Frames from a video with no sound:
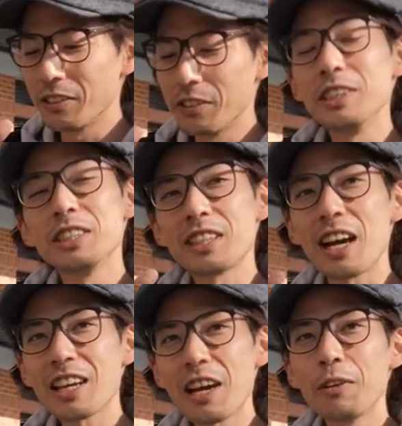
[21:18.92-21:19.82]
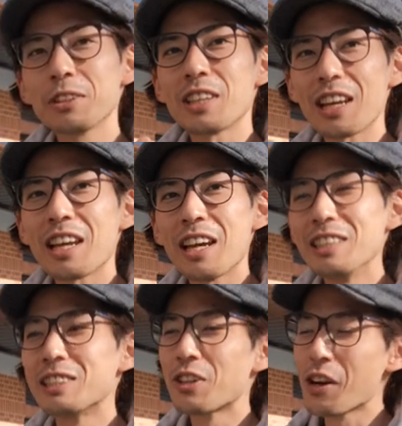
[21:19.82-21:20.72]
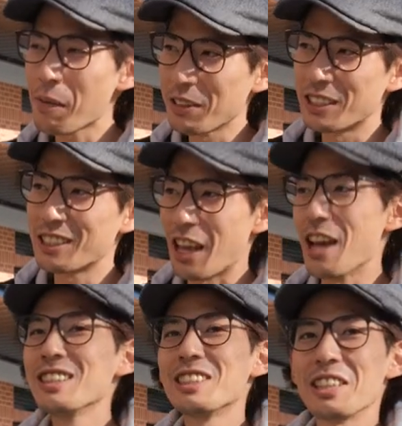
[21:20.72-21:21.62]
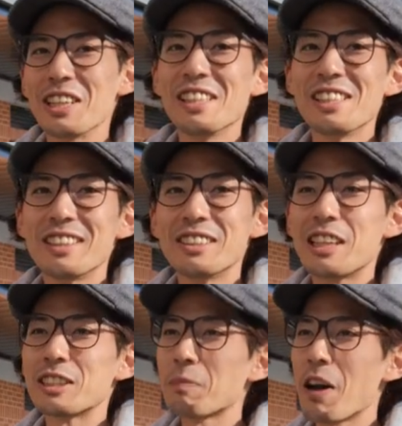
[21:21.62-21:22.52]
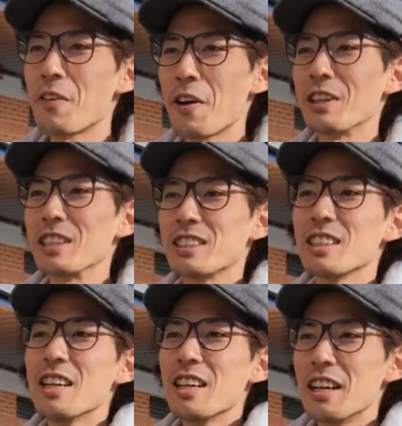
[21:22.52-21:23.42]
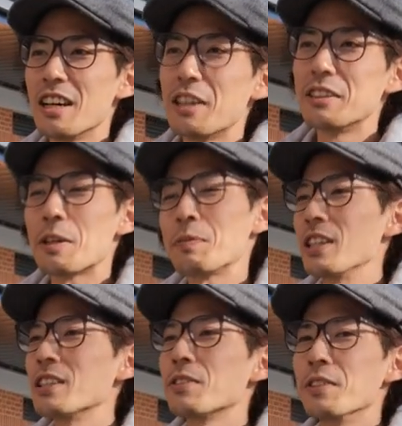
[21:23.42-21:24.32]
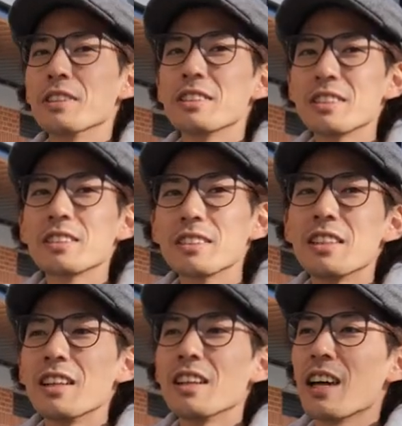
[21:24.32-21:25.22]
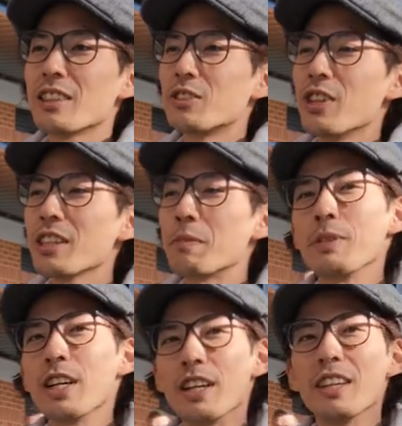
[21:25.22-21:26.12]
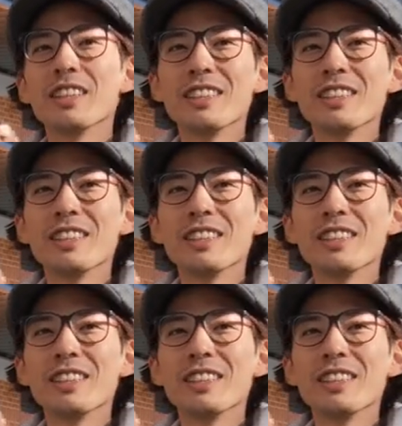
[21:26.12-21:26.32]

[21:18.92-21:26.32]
with sake, hot sake, it's gonna be tasty. That's my favorite Japanese food. Like drink beer.